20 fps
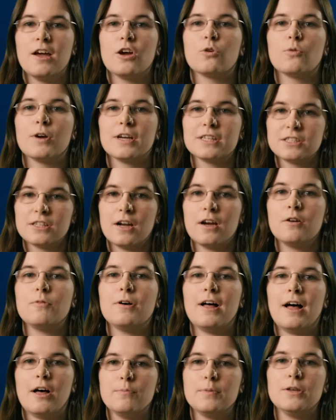Quick Start will
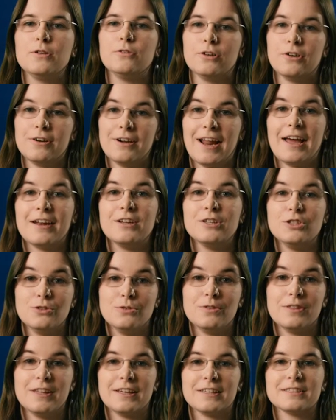help you learn how to do
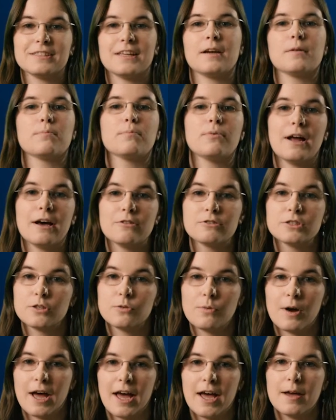things like browse the
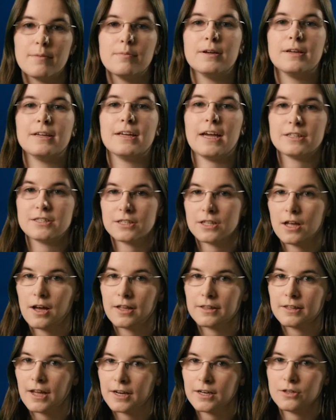web, get to the
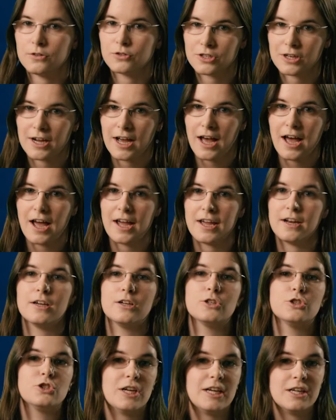online user guide,
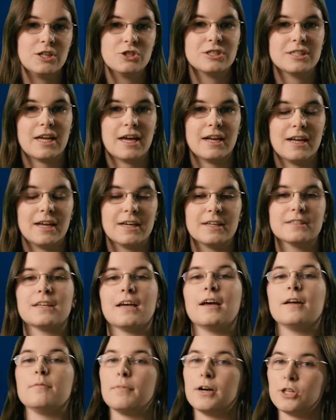change settings,
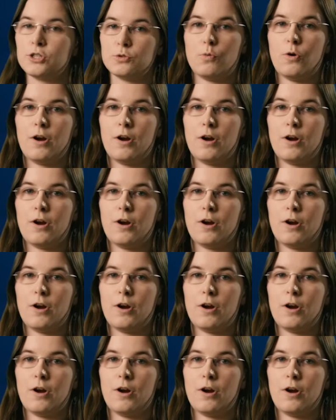and much